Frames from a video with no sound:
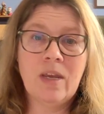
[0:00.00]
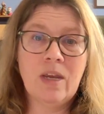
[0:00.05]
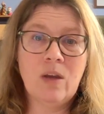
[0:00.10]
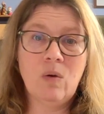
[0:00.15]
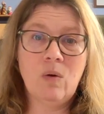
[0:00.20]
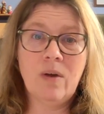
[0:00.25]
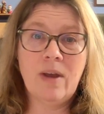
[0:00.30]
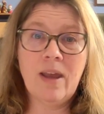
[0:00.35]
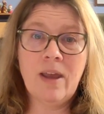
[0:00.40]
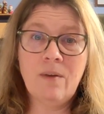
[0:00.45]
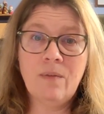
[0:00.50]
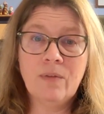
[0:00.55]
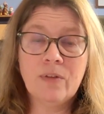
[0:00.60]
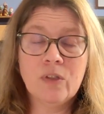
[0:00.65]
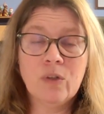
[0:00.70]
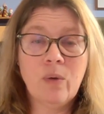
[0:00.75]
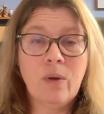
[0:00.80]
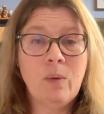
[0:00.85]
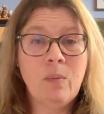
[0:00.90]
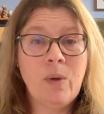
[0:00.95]
E or F.
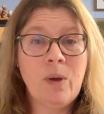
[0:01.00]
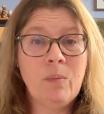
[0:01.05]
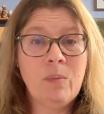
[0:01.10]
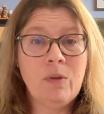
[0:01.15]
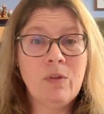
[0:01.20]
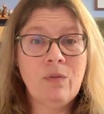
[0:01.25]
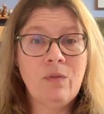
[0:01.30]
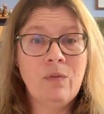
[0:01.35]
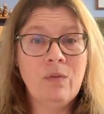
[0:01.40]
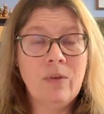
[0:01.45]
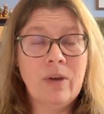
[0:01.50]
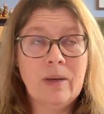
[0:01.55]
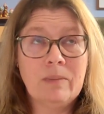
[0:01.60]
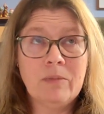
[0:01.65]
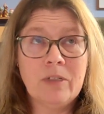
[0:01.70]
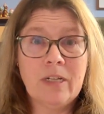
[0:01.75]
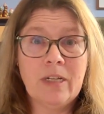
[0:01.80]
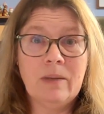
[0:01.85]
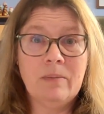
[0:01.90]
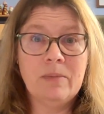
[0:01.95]
So I went with
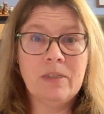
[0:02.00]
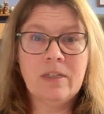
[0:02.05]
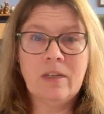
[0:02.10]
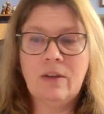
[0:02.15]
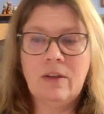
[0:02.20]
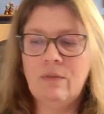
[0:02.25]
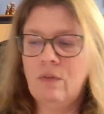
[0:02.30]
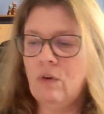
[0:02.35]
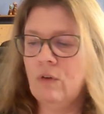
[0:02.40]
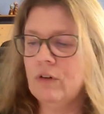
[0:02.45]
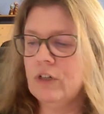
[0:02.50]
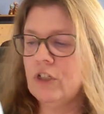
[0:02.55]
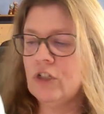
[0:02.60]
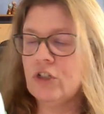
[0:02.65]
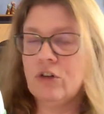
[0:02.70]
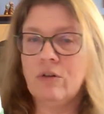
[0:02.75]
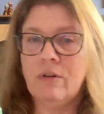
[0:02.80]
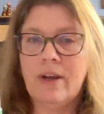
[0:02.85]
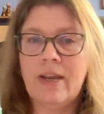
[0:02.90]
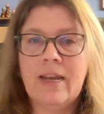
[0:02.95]
DMC
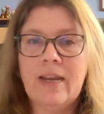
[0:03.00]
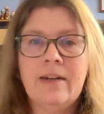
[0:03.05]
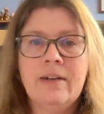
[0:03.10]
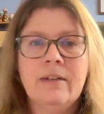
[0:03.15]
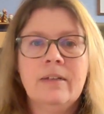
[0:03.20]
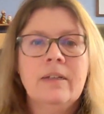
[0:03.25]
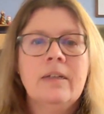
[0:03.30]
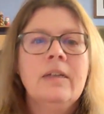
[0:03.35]
Forest Green.